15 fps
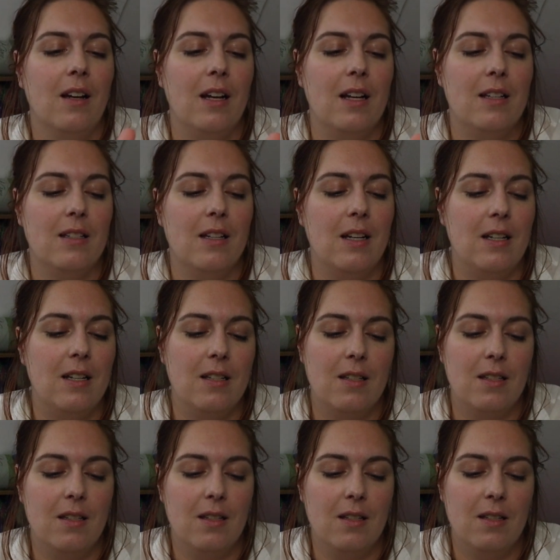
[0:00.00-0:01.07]
I tied
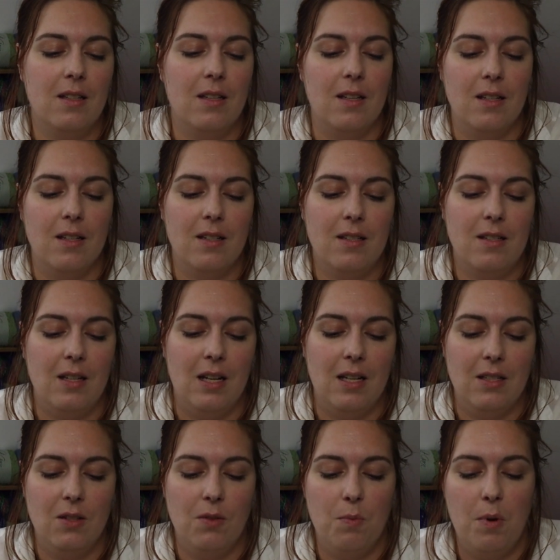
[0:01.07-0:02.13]
it the
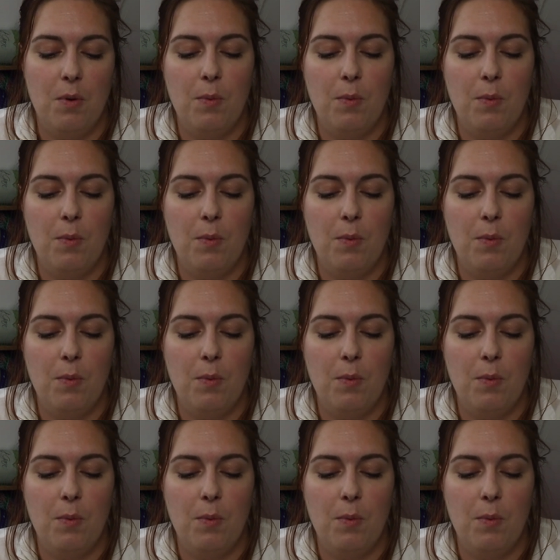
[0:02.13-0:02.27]
size of my